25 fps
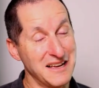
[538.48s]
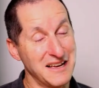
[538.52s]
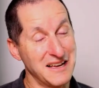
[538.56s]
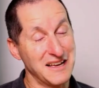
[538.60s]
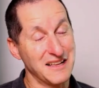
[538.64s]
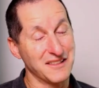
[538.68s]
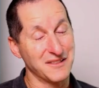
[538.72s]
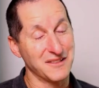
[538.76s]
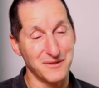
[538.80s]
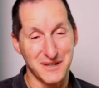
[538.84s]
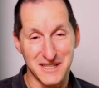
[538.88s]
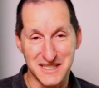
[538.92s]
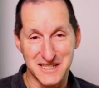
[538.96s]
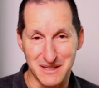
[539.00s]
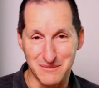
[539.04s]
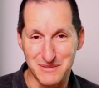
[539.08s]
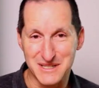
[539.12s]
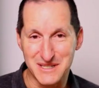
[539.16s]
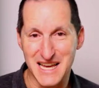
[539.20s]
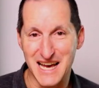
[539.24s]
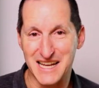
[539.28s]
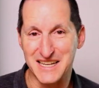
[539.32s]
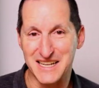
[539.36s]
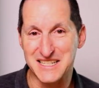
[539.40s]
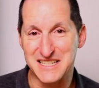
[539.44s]
The reason I'm
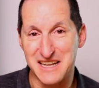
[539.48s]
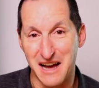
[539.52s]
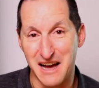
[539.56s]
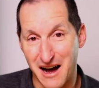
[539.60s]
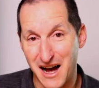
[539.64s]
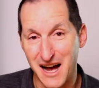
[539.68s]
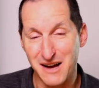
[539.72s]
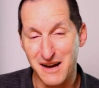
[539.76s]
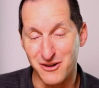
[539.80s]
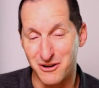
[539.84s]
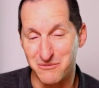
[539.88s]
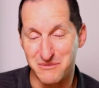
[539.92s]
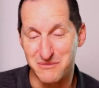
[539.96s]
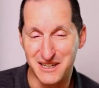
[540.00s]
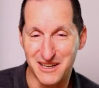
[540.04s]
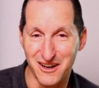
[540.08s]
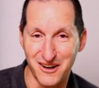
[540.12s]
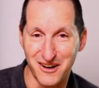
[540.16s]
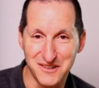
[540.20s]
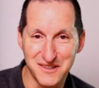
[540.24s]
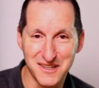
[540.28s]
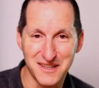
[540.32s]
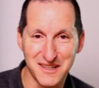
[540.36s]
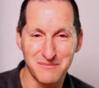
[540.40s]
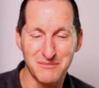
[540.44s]
sad is I won't be going
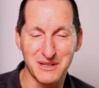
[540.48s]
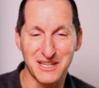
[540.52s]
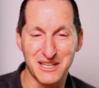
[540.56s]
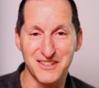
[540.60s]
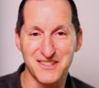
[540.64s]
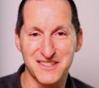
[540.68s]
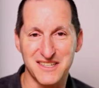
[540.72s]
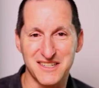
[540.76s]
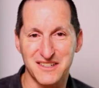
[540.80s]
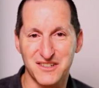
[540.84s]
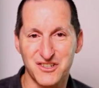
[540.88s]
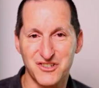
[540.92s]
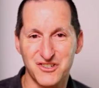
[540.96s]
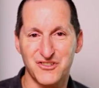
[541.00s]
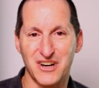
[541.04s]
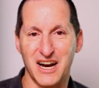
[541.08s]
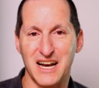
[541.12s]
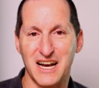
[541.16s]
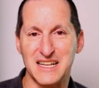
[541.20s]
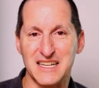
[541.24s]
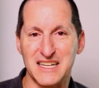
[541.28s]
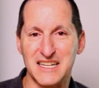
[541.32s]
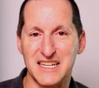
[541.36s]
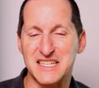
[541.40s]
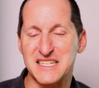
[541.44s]
to them because in
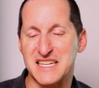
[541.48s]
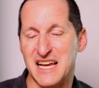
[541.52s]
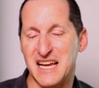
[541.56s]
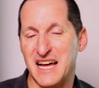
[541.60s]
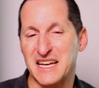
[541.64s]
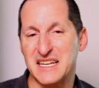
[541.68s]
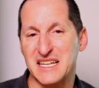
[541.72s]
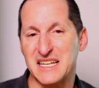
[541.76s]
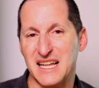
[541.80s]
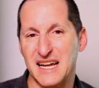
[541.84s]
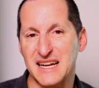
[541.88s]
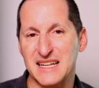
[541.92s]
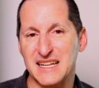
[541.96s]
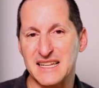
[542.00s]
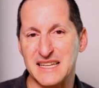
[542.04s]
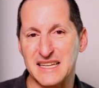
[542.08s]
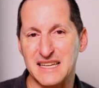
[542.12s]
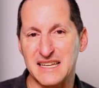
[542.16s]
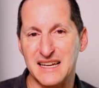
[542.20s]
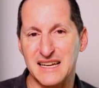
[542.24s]
Australia, it's unlikely